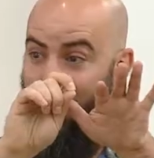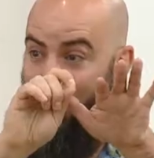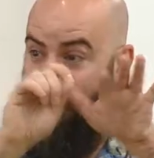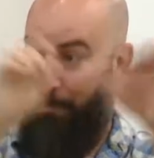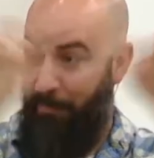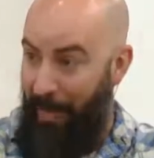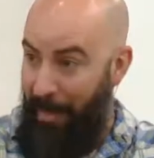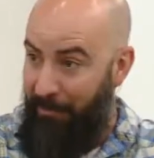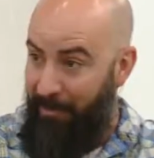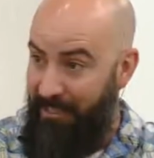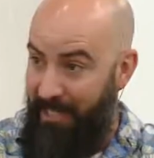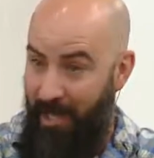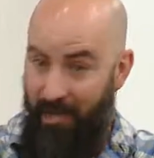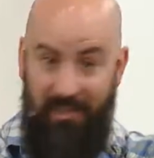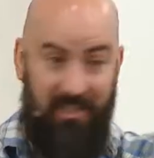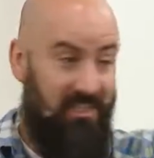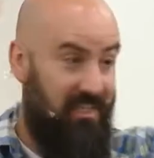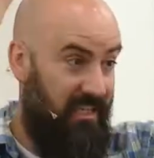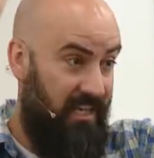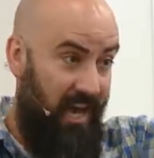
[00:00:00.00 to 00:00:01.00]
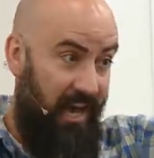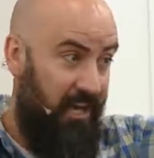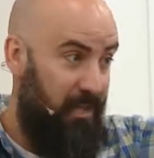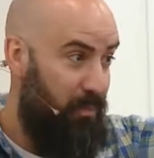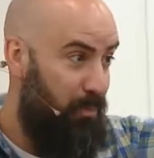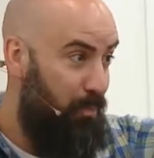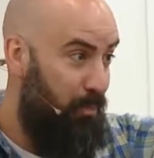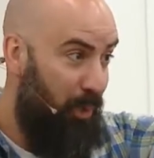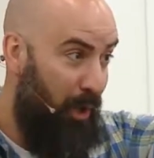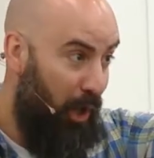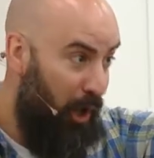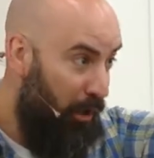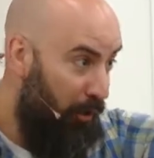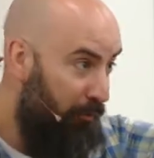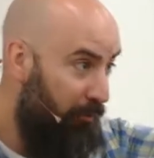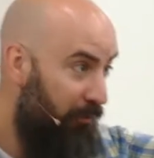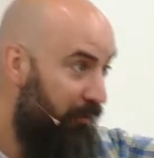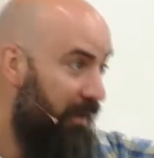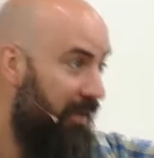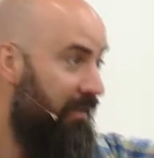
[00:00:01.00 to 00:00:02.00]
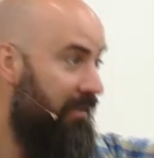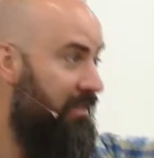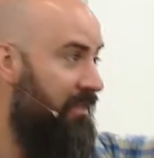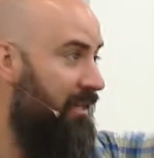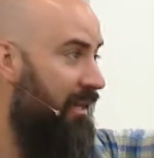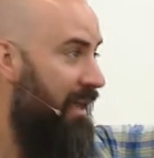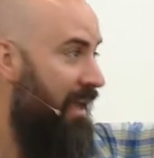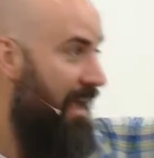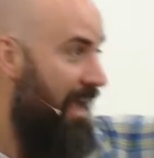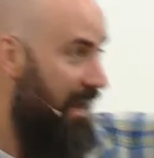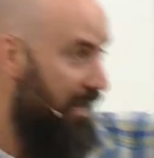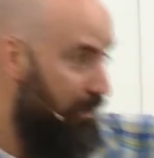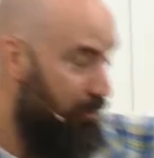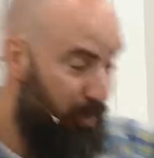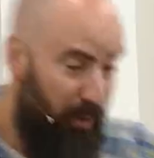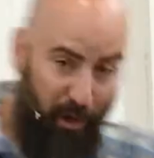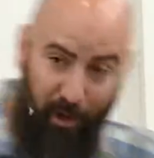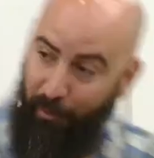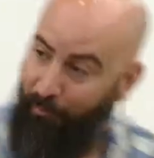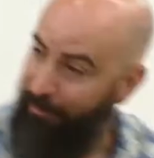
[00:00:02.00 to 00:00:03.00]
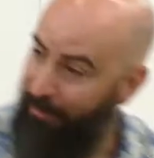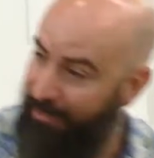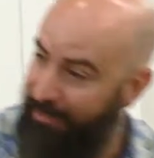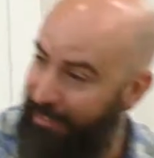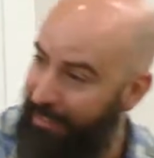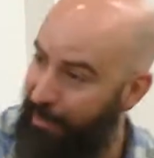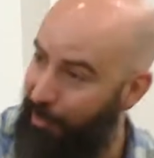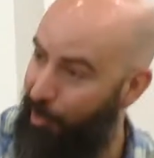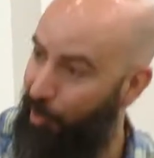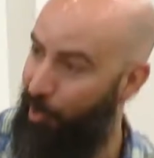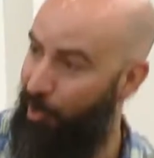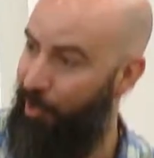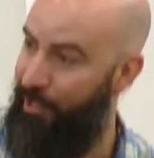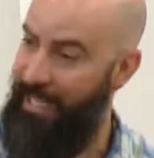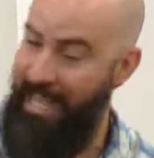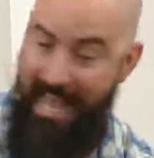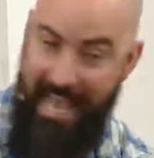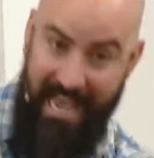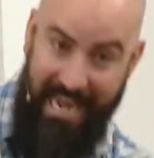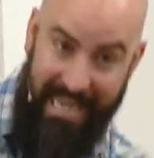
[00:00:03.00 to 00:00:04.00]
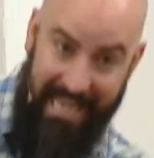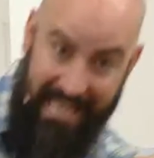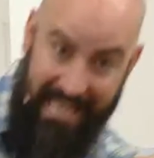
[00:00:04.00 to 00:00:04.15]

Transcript: what the Bible tells us is God is perfect and He's perfectly good, and